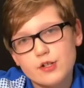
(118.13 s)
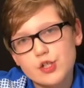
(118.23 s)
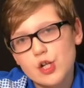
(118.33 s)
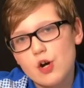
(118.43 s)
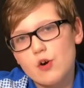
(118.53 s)

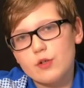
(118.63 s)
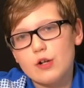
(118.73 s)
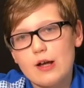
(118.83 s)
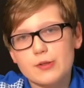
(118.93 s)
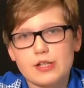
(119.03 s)
So, you
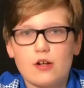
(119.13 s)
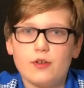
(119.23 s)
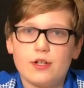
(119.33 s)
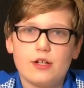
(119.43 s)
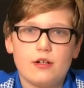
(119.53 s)
know how there's like
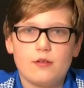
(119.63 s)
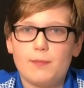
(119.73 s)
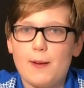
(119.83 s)
all the